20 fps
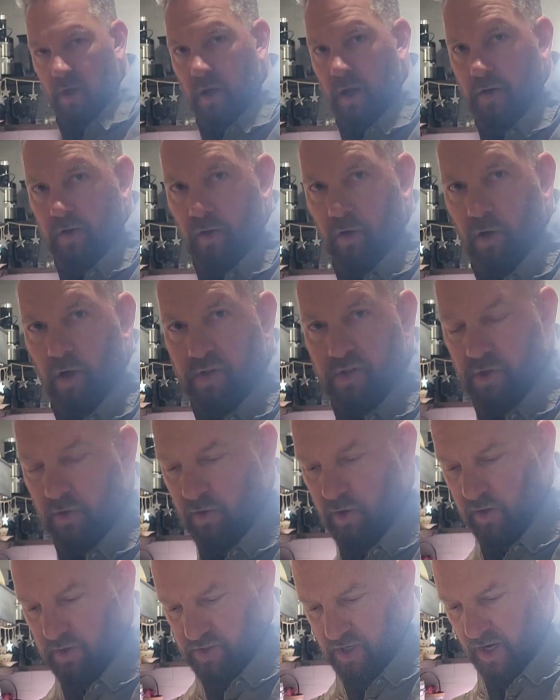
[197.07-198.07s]
You'll also
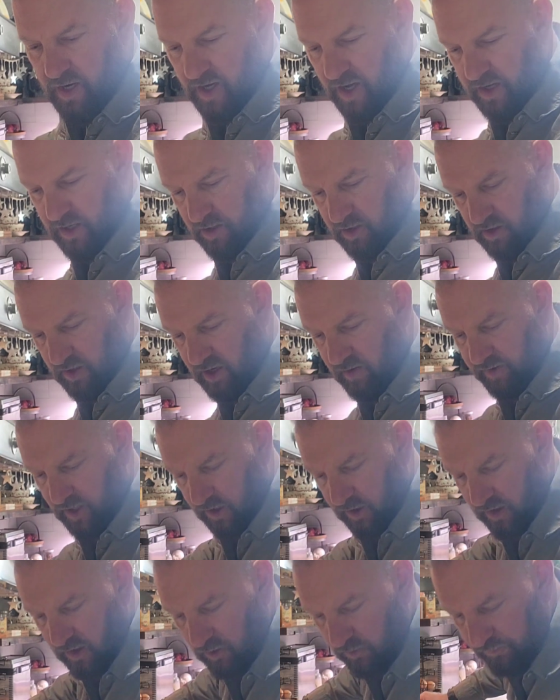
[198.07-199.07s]
notice I kind of give it a
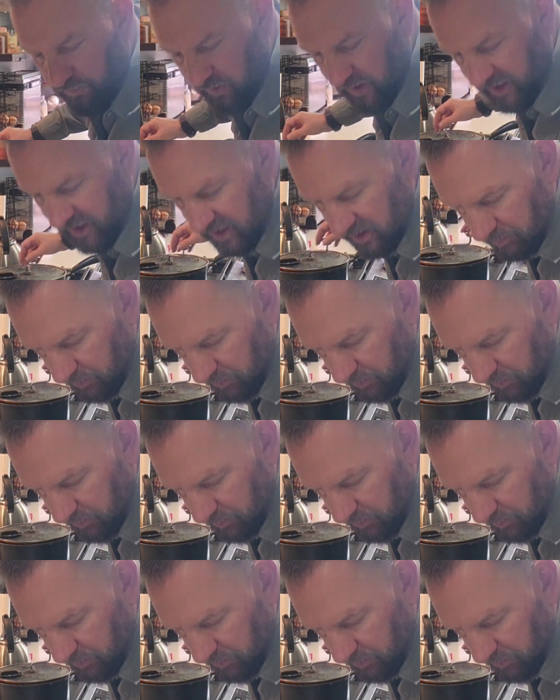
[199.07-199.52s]
little flicking